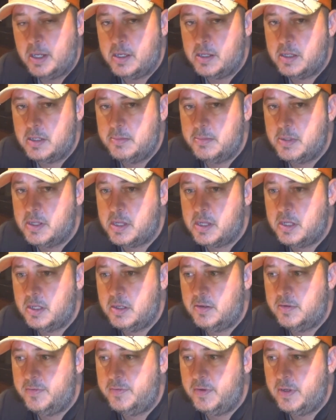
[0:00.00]
ask it
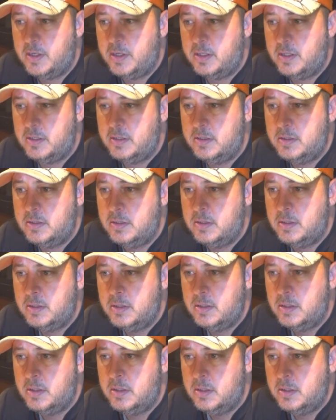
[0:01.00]
myself and
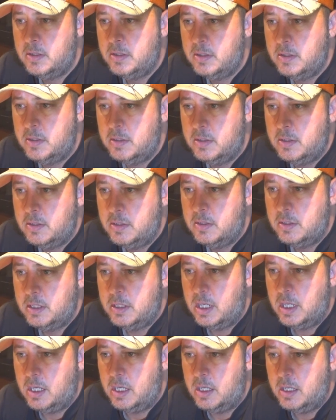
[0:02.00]

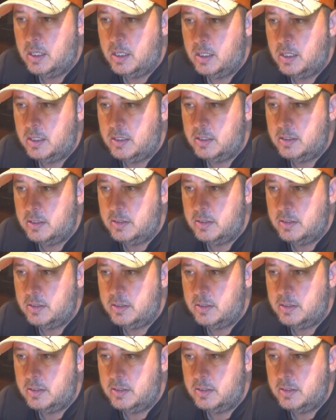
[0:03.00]
uh,